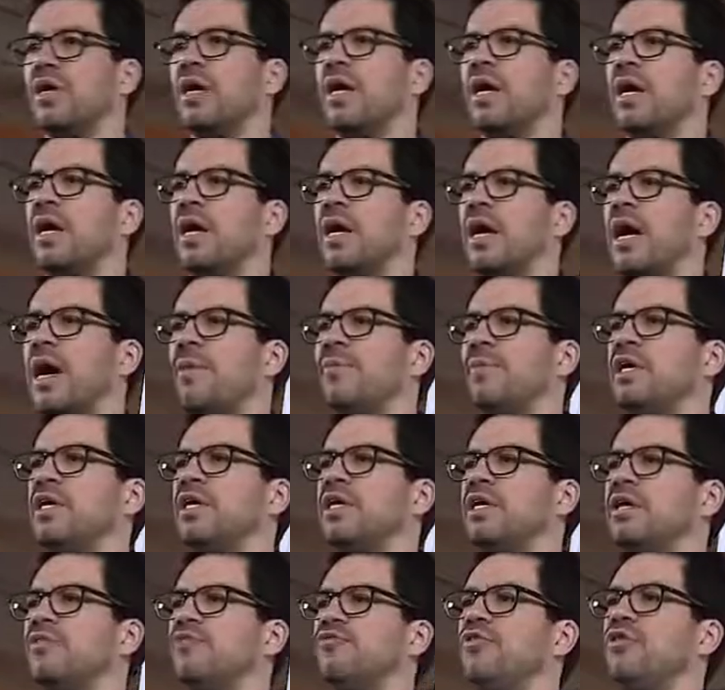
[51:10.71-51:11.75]
I'm
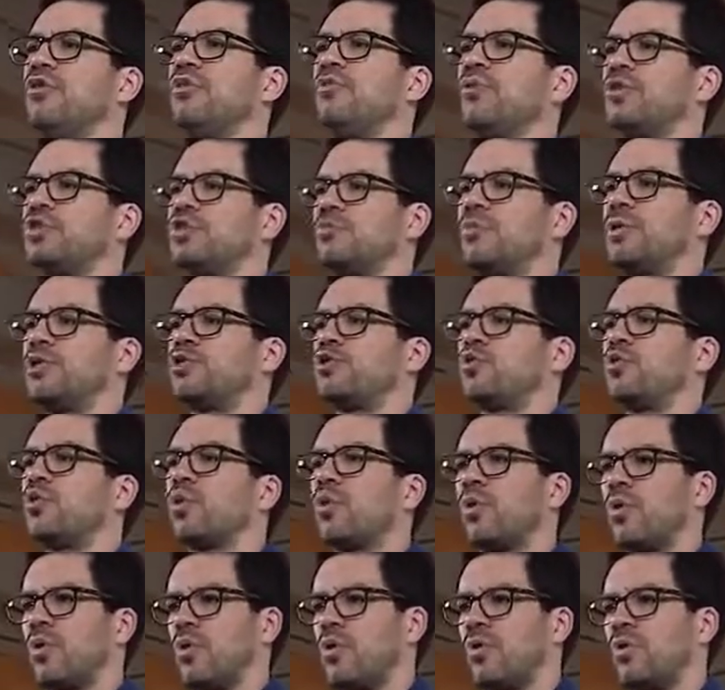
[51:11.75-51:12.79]
going to give you a special
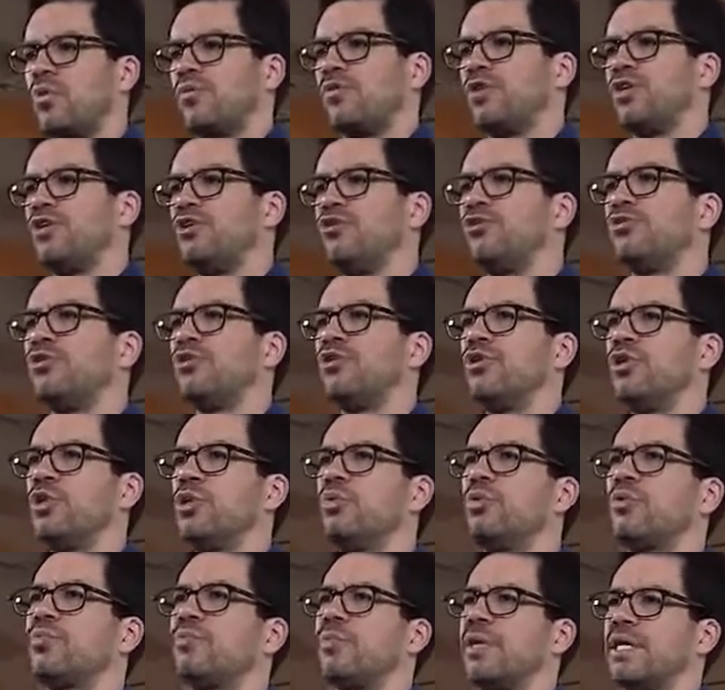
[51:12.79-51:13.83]
call that you can
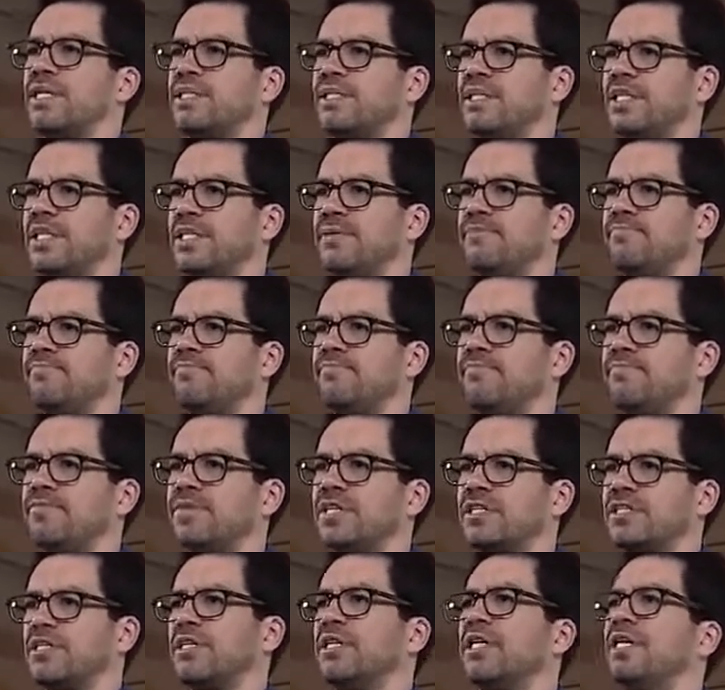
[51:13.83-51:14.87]
do with my team
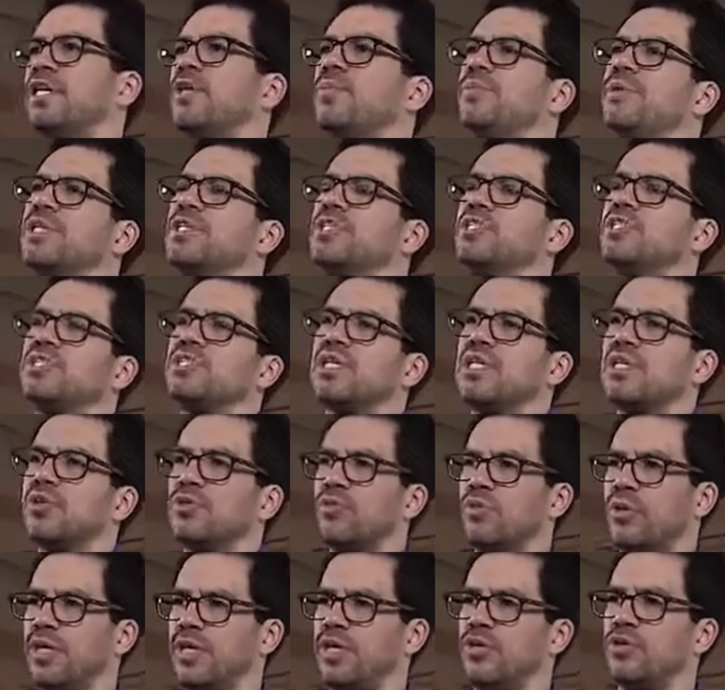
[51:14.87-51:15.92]
that's going to help
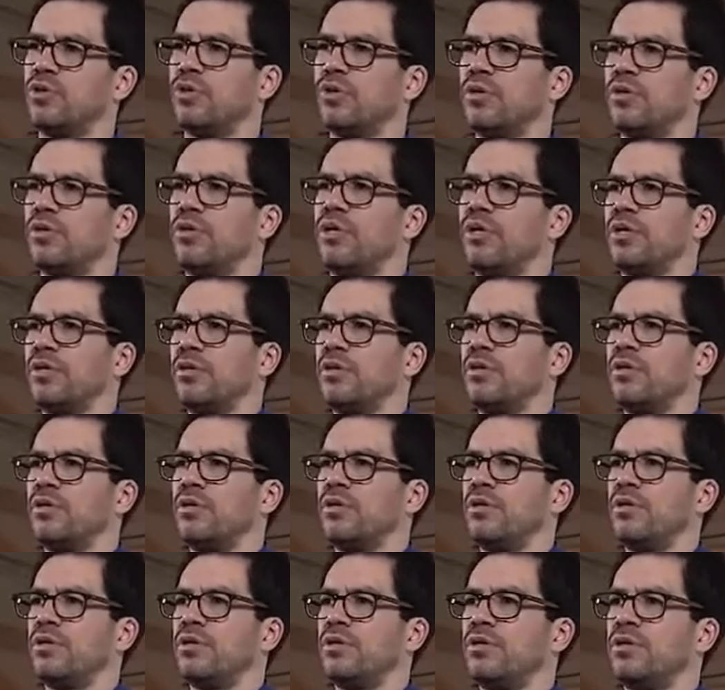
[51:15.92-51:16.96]
accelerate your learning.
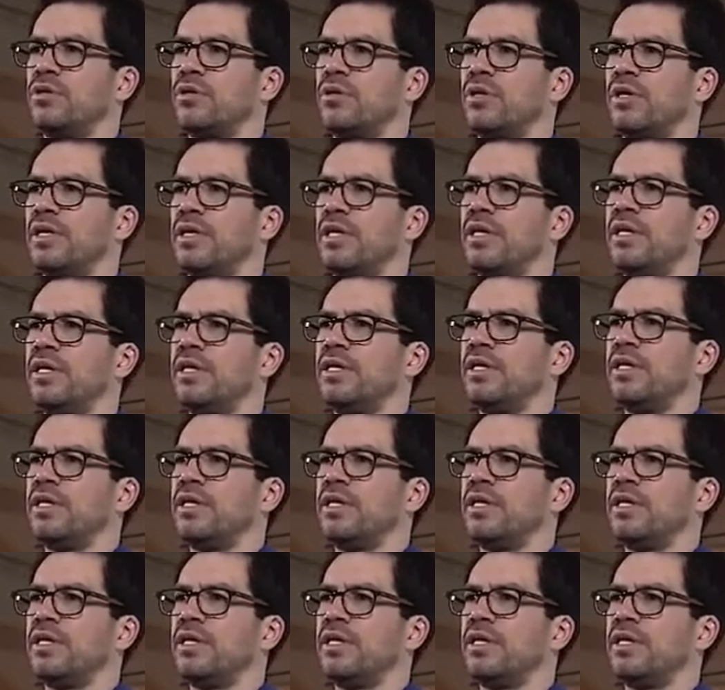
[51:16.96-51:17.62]
All right.